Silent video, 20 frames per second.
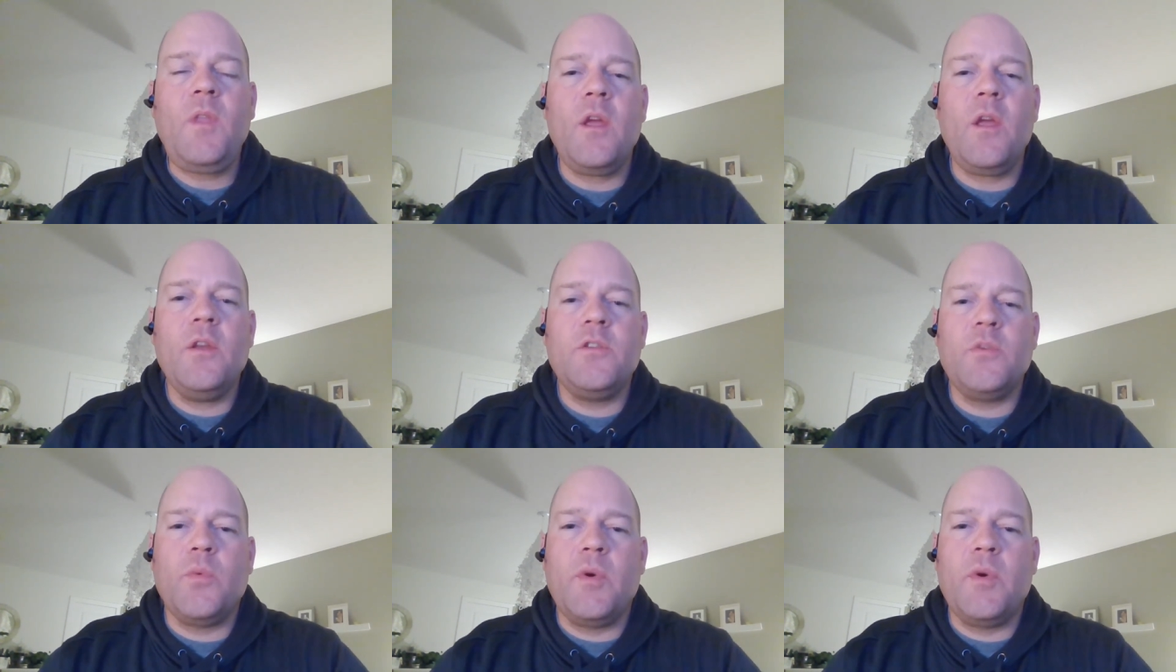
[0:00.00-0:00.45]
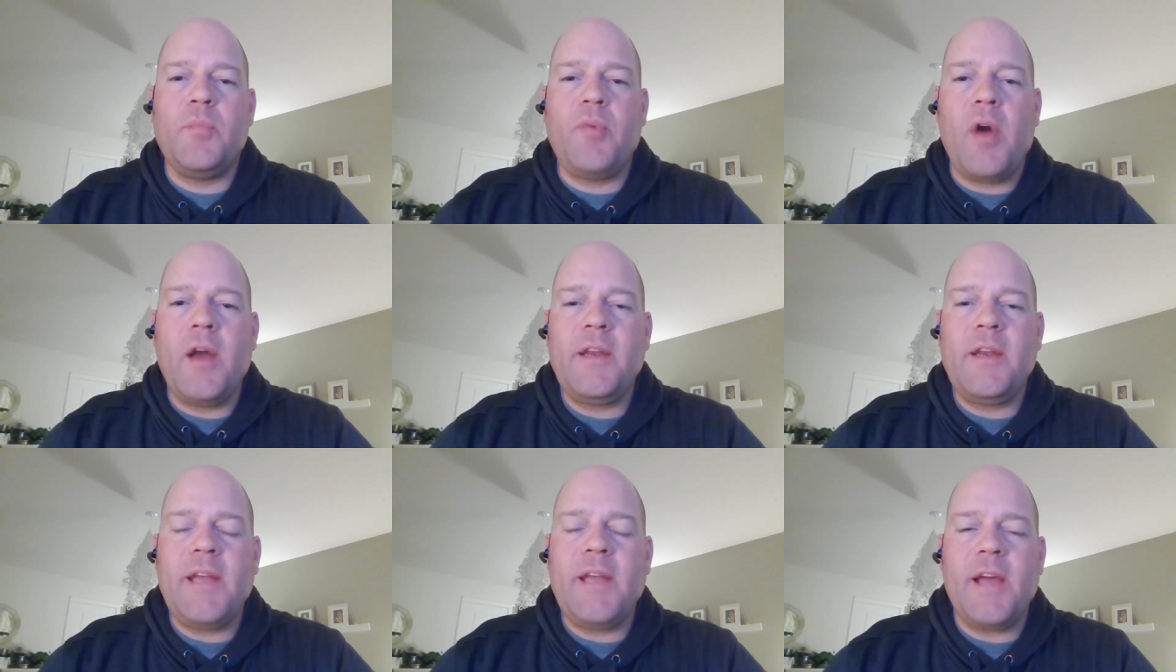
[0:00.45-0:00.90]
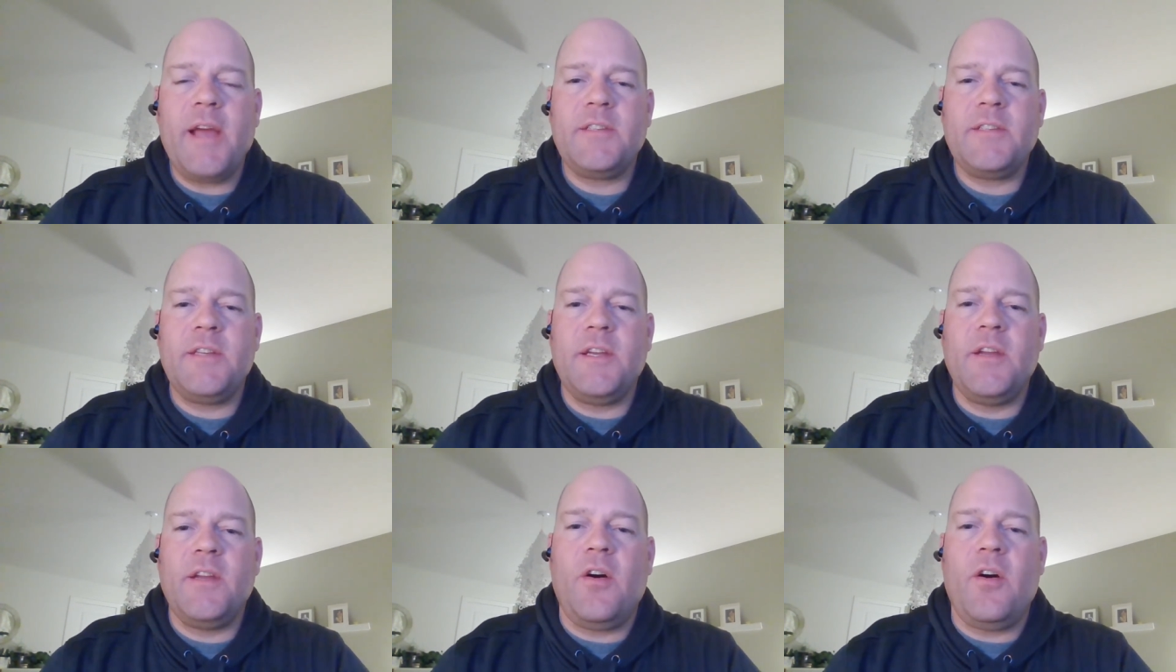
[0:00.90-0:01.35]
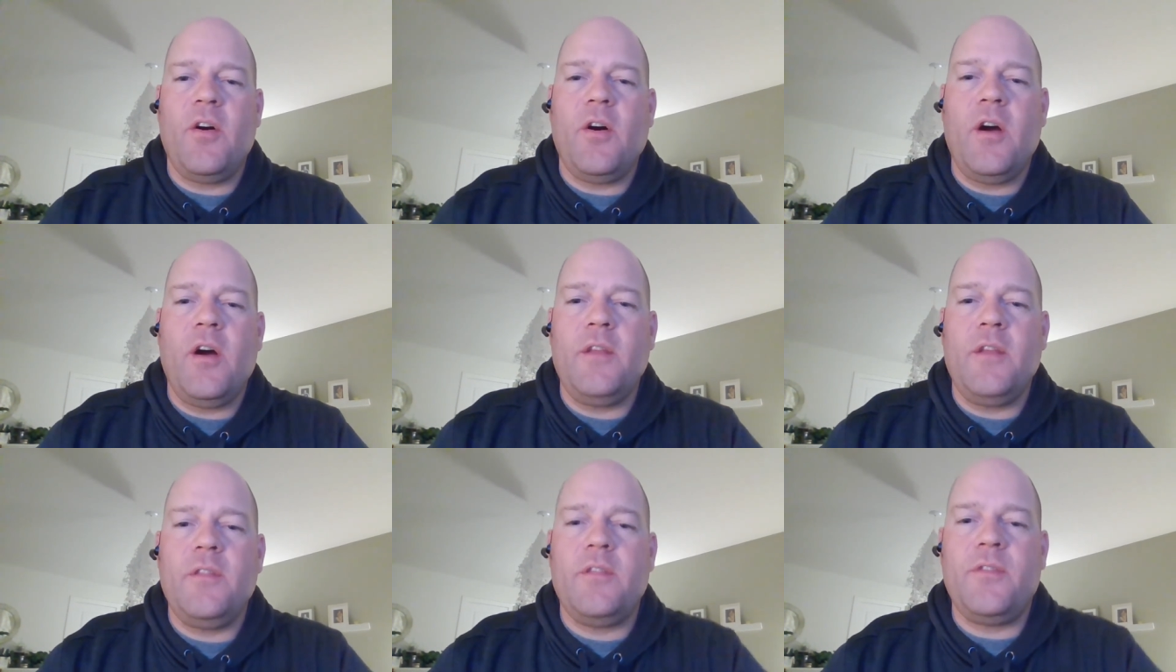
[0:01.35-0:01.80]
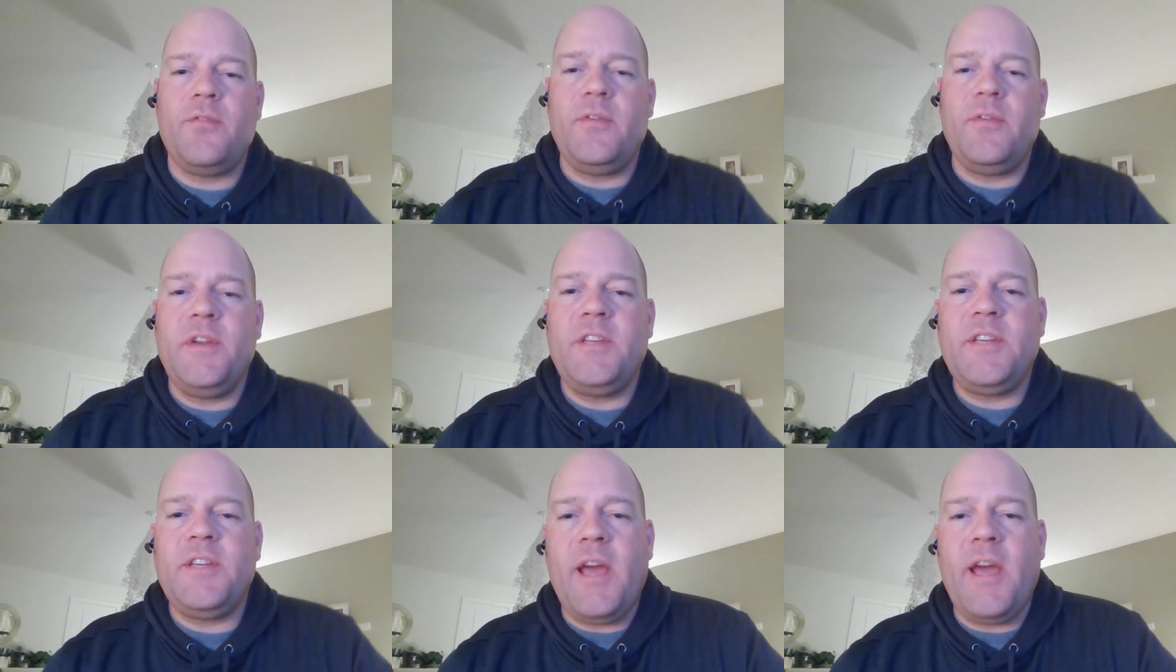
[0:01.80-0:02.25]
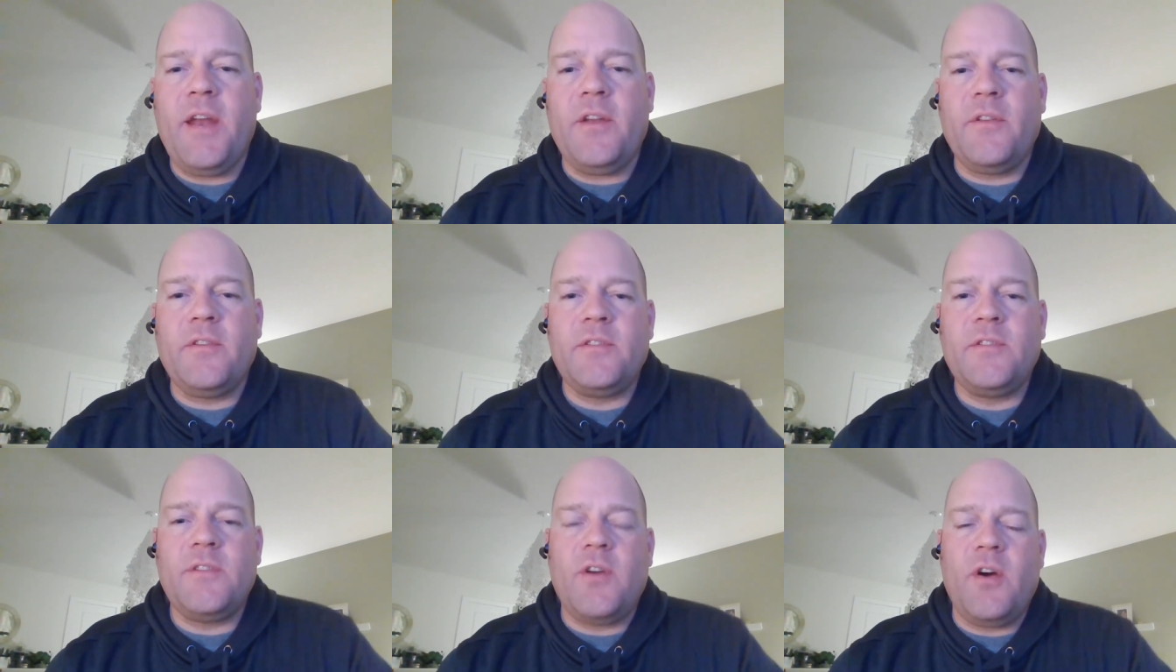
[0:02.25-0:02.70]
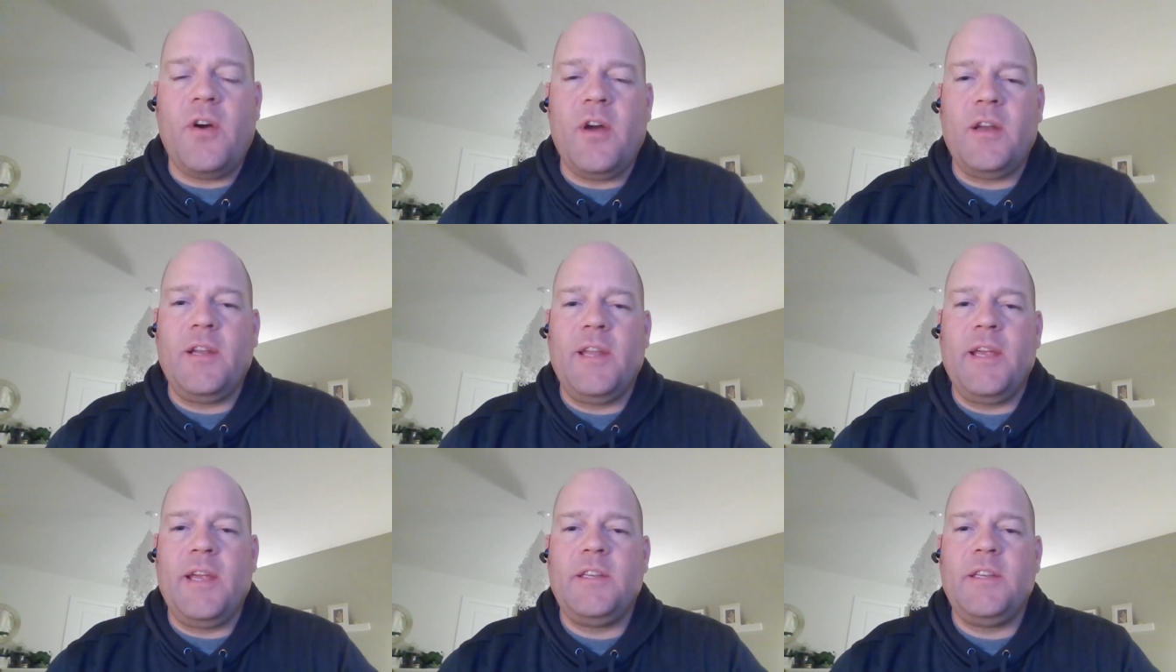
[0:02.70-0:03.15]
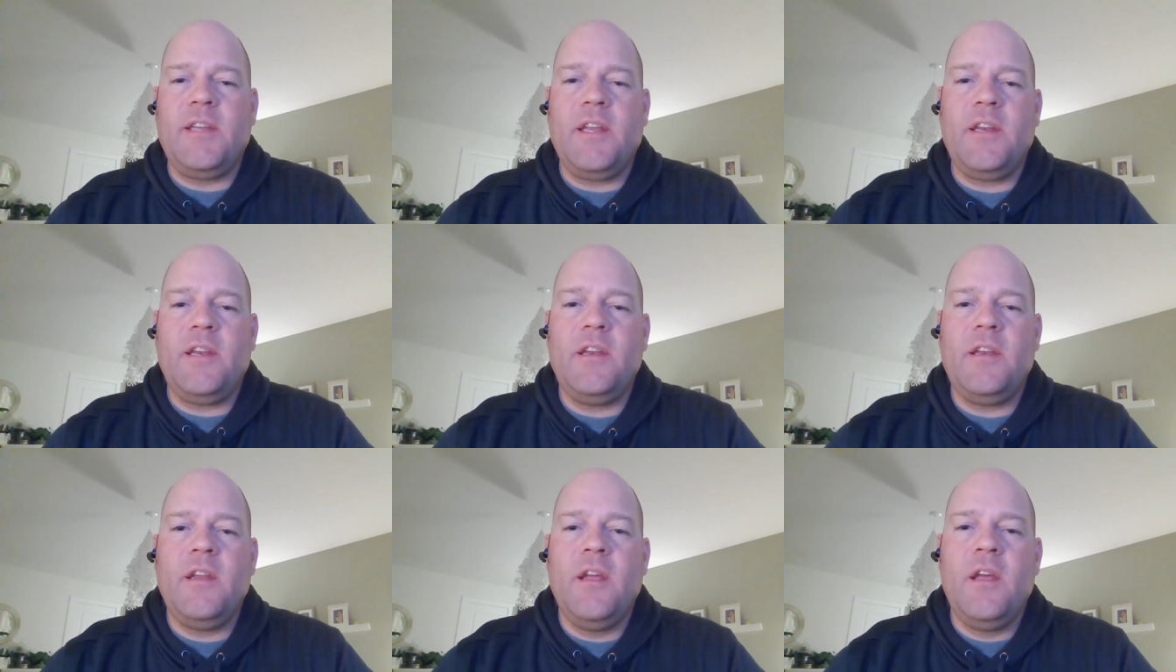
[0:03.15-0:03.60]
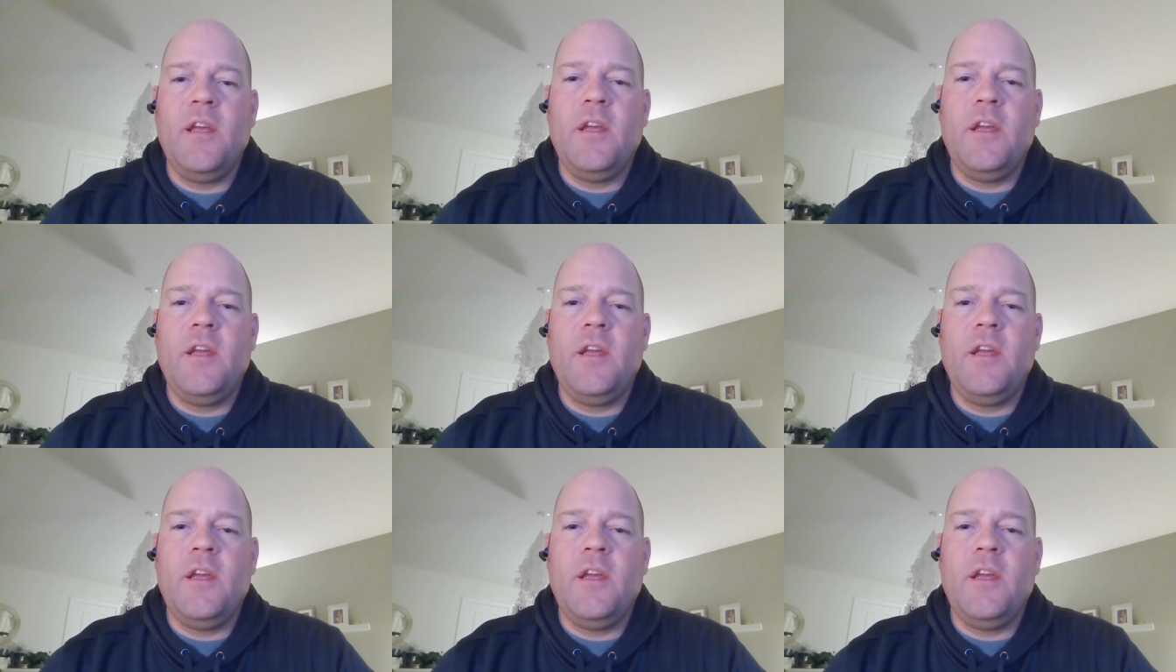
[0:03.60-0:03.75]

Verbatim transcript: So we're broadcasting on three channels, on LinkedIn,